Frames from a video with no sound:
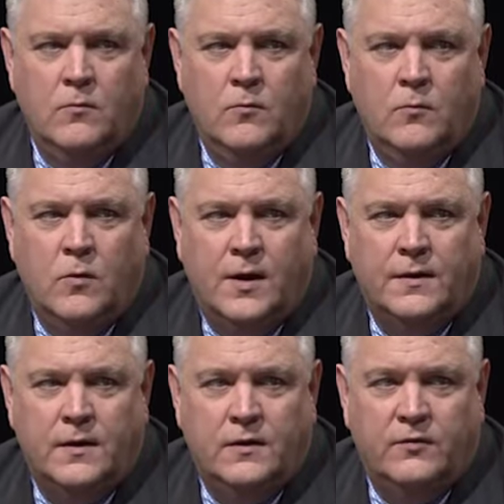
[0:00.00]
this goal? Well, I
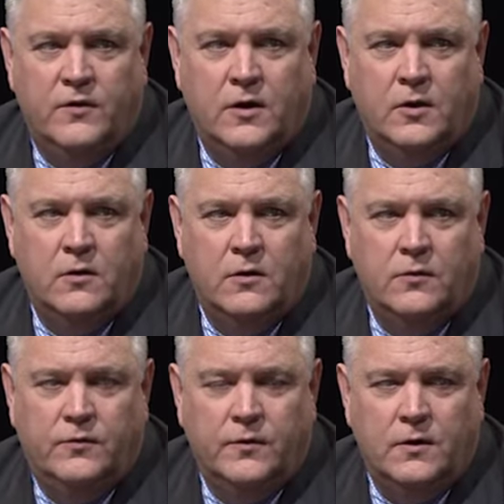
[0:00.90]
think it's very good
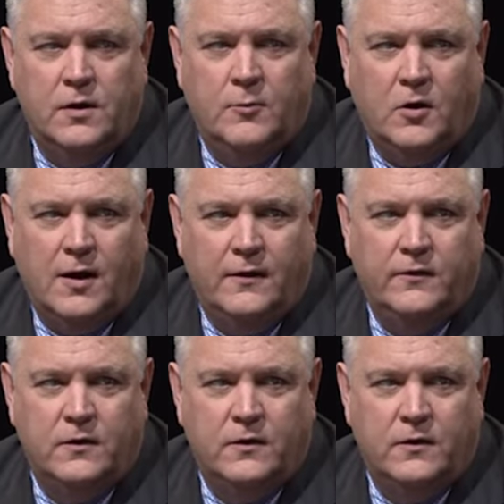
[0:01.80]
news for the Democrats,